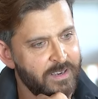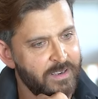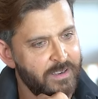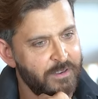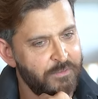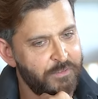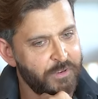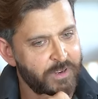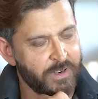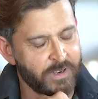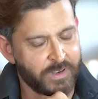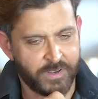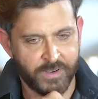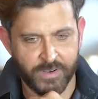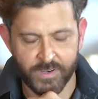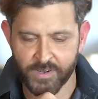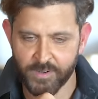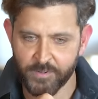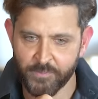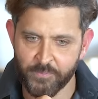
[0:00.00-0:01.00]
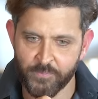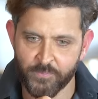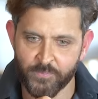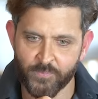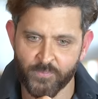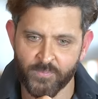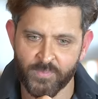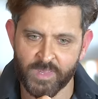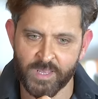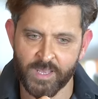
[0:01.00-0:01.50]
difficult,
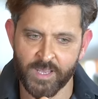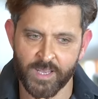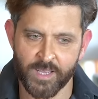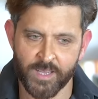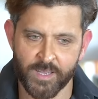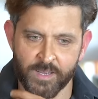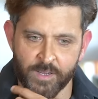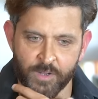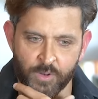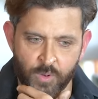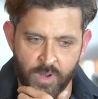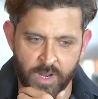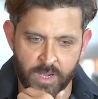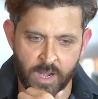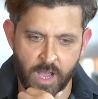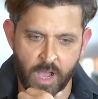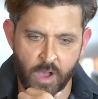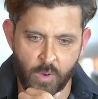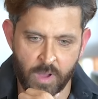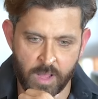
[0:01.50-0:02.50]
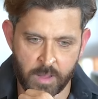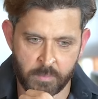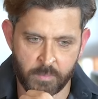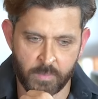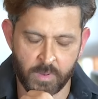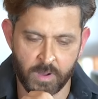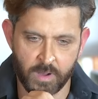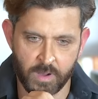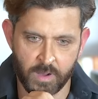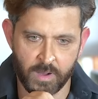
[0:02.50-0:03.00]
you know. And now
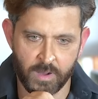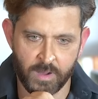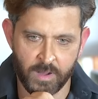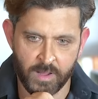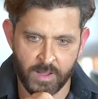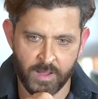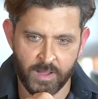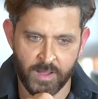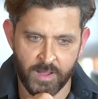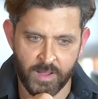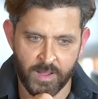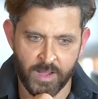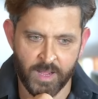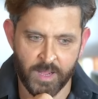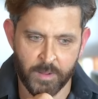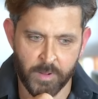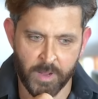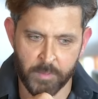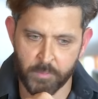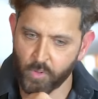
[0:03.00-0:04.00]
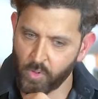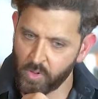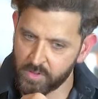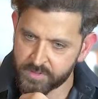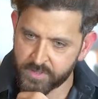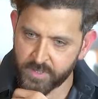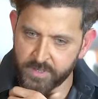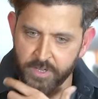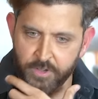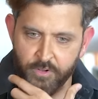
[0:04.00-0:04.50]
I'm
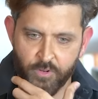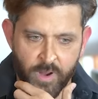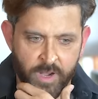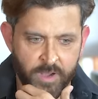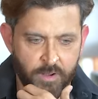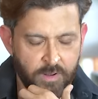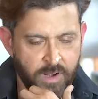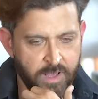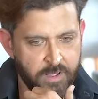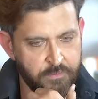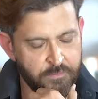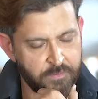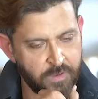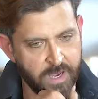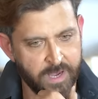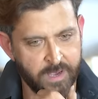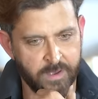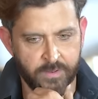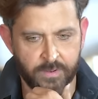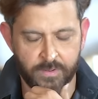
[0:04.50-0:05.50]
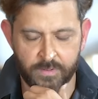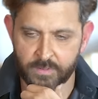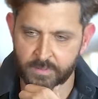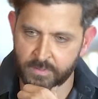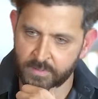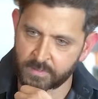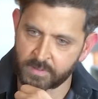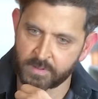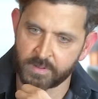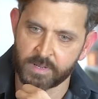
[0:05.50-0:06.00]
constantly trying to like find
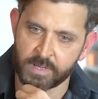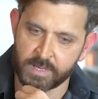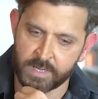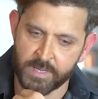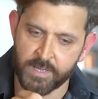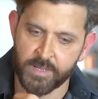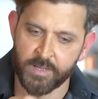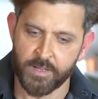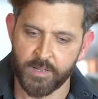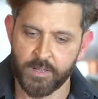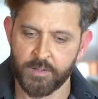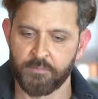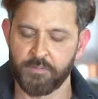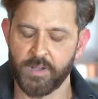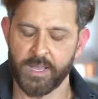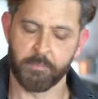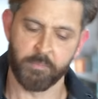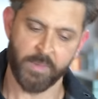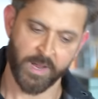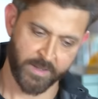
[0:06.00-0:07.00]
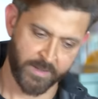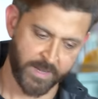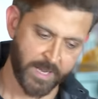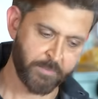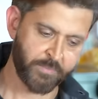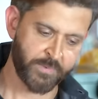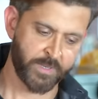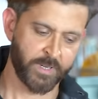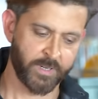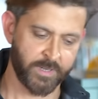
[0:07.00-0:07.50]
my
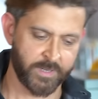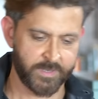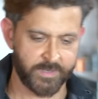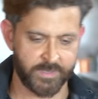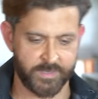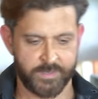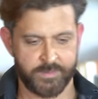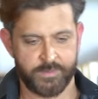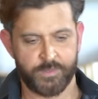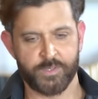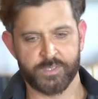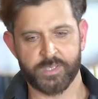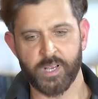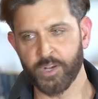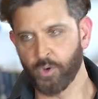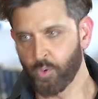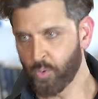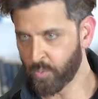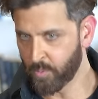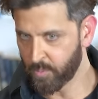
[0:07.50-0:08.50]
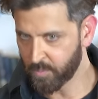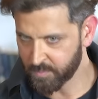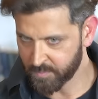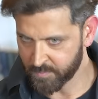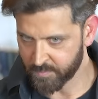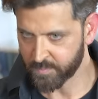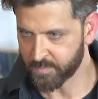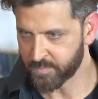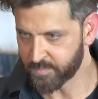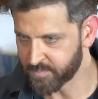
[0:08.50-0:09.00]
depth in, because I know,
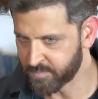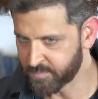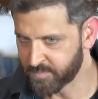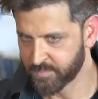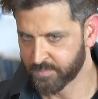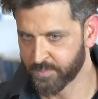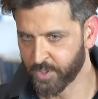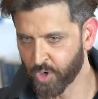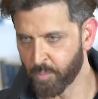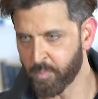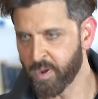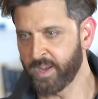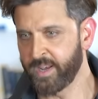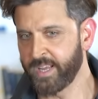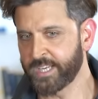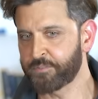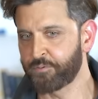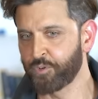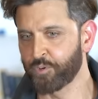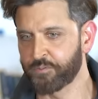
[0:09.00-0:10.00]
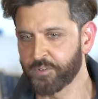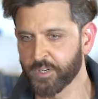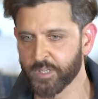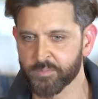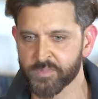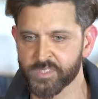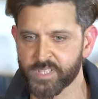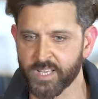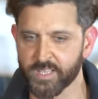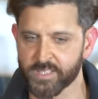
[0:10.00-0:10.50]
you know, my next few
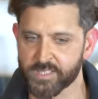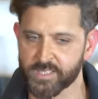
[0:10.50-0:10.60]
films,